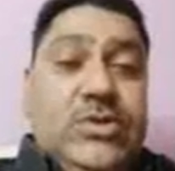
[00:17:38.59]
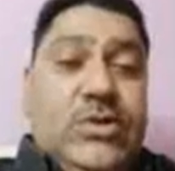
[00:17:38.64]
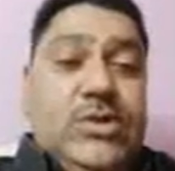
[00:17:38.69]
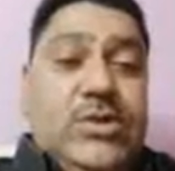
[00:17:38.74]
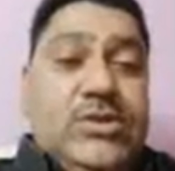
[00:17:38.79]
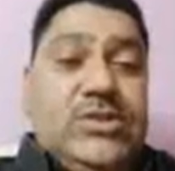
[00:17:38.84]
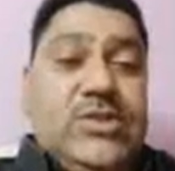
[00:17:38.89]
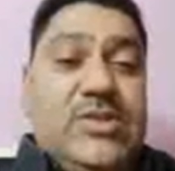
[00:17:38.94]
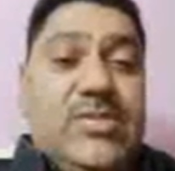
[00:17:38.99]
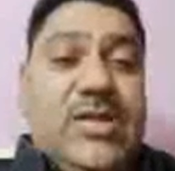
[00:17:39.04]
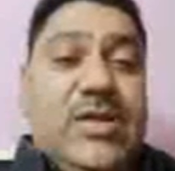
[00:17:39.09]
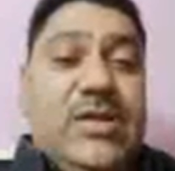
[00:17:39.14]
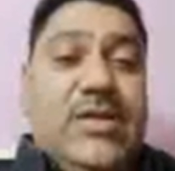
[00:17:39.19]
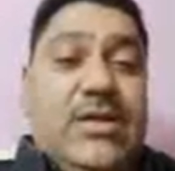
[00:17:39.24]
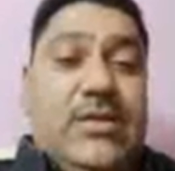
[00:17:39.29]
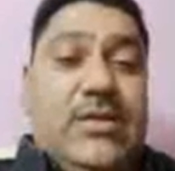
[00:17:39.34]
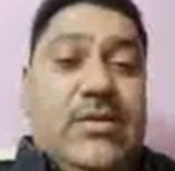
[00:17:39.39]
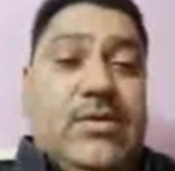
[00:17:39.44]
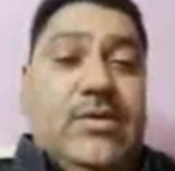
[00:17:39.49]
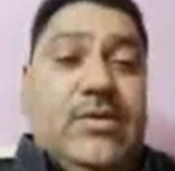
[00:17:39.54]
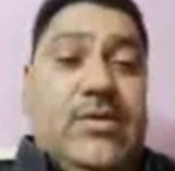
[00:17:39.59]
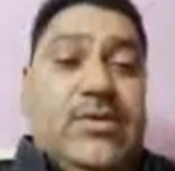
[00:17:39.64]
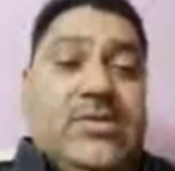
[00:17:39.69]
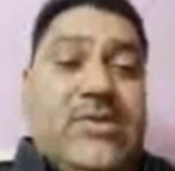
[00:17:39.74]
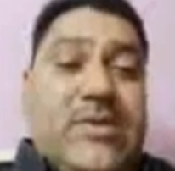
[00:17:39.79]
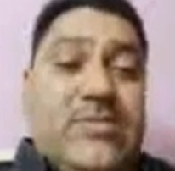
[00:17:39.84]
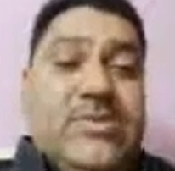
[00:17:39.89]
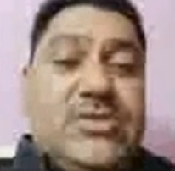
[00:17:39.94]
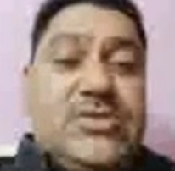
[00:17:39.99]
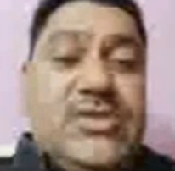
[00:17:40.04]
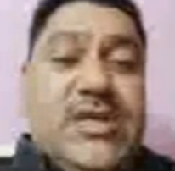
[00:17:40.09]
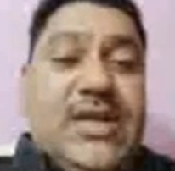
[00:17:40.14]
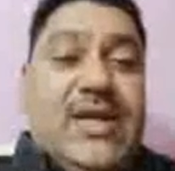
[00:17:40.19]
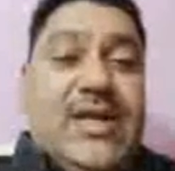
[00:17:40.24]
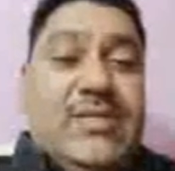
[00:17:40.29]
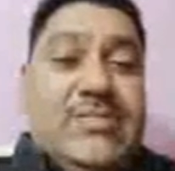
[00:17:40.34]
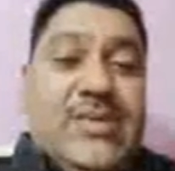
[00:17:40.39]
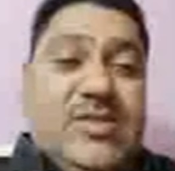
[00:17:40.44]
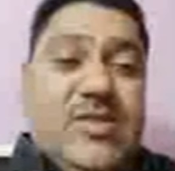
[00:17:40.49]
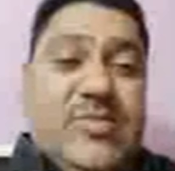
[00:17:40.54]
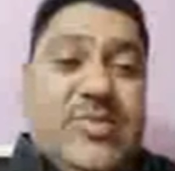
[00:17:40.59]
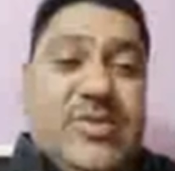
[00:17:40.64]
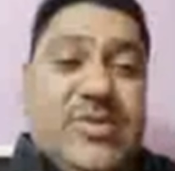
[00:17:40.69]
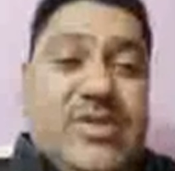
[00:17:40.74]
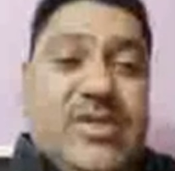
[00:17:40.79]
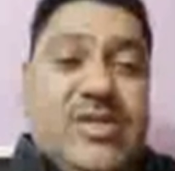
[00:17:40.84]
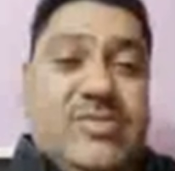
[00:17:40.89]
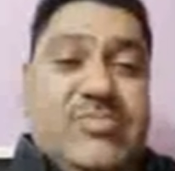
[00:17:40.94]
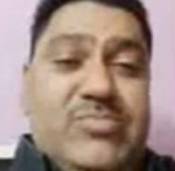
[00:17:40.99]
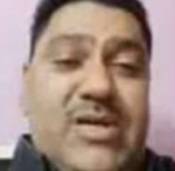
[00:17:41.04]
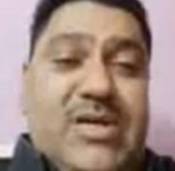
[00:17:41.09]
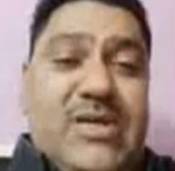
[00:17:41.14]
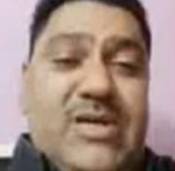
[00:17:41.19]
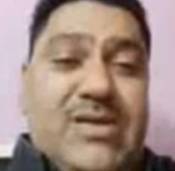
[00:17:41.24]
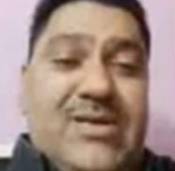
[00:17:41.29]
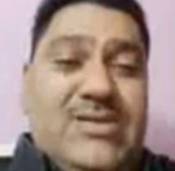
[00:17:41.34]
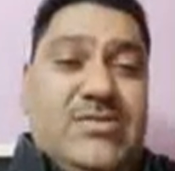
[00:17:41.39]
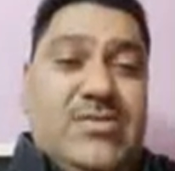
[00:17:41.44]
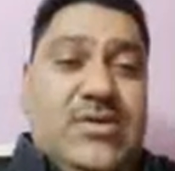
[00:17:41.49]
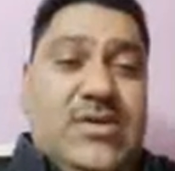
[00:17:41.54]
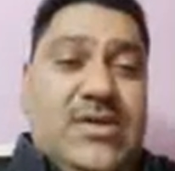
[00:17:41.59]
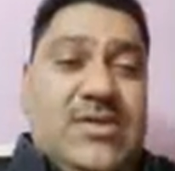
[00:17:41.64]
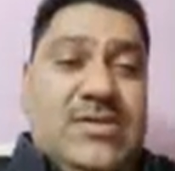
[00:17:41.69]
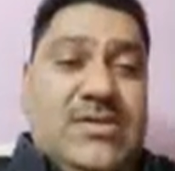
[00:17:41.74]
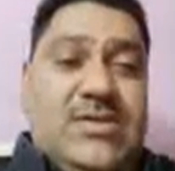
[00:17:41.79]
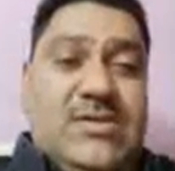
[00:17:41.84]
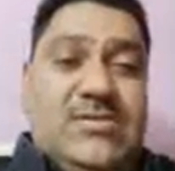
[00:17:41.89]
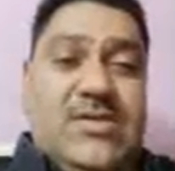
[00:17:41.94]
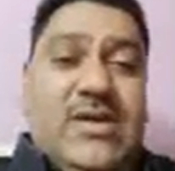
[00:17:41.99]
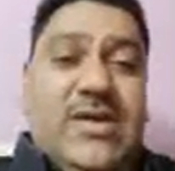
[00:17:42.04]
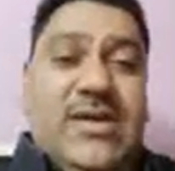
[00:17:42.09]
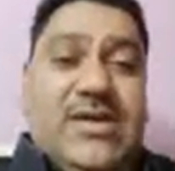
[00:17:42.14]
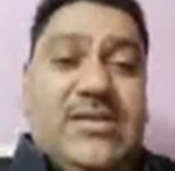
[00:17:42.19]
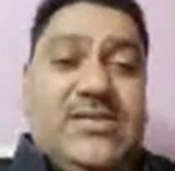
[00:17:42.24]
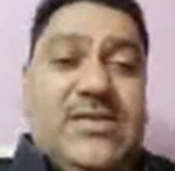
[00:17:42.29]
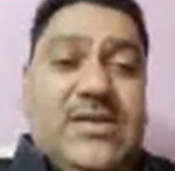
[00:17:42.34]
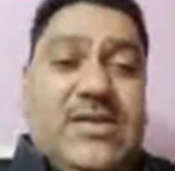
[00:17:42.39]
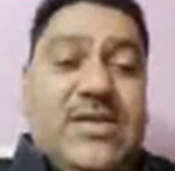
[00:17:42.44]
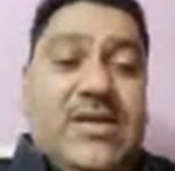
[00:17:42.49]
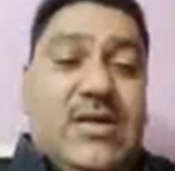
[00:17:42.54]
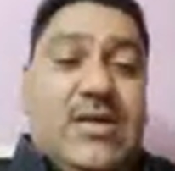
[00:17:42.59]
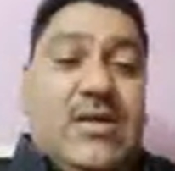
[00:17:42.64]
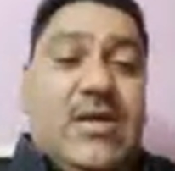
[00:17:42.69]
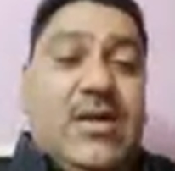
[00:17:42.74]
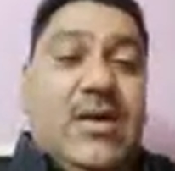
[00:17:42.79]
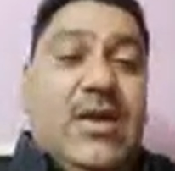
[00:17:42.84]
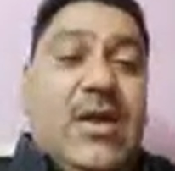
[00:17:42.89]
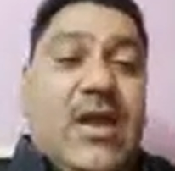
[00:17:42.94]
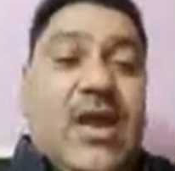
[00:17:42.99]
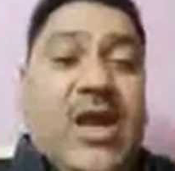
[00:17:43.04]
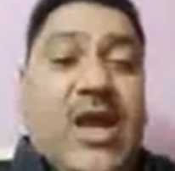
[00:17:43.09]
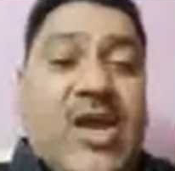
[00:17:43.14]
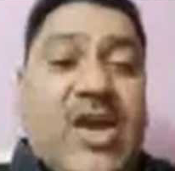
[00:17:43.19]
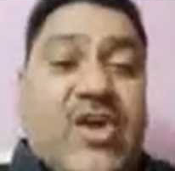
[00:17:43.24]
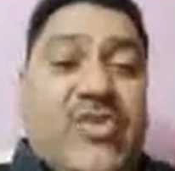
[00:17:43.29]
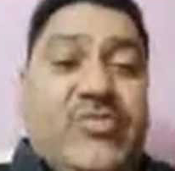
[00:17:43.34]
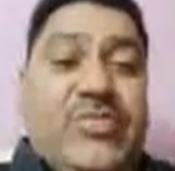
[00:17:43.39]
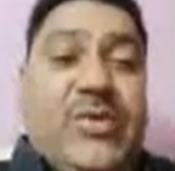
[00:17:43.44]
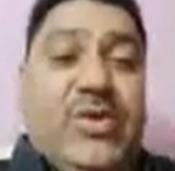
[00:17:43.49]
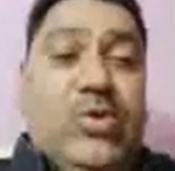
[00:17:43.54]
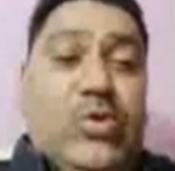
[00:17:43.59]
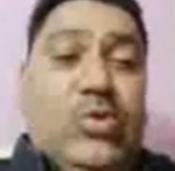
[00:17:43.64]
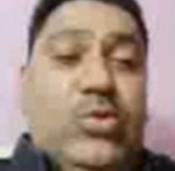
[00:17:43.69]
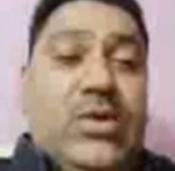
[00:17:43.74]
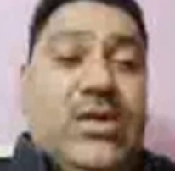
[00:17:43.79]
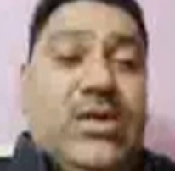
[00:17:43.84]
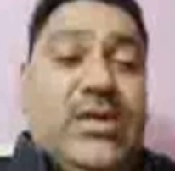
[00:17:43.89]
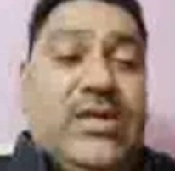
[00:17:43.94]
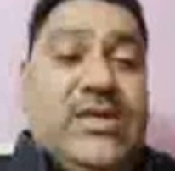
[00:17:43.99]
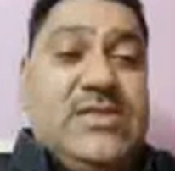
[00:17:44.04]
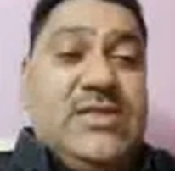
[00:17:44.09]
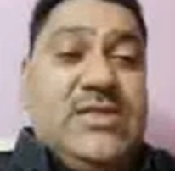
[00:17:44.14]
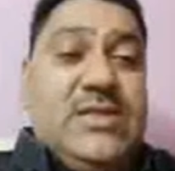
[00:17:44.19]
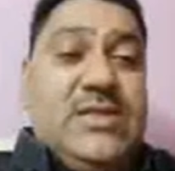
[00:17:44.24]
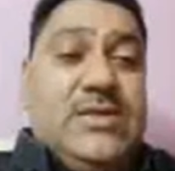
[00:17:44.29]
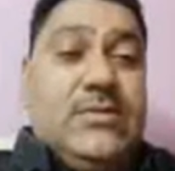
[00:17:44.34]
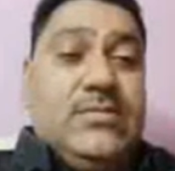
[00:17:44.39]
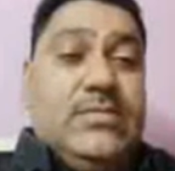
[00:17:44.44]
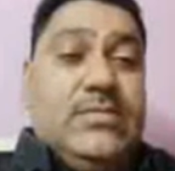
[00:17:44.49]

Similarly, some states like Madhya Pradesh, Maharashtra, Rajasthan, etc. have been overgrazing.